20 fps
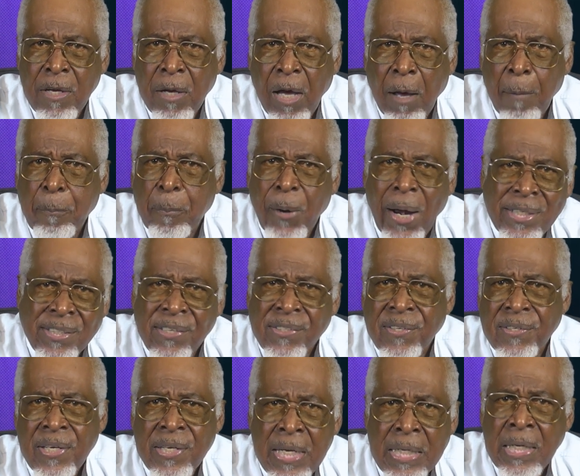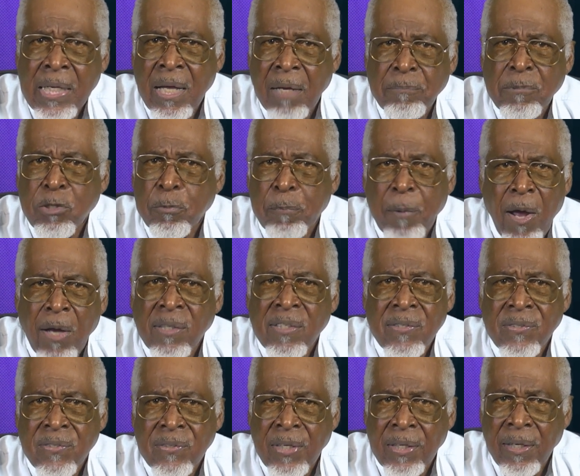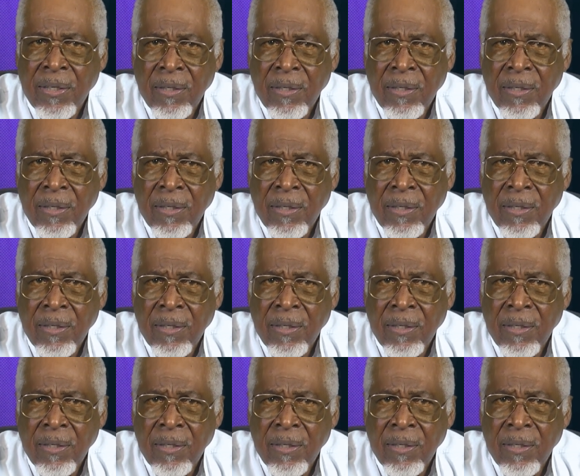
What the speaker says: a prices and incomes policy.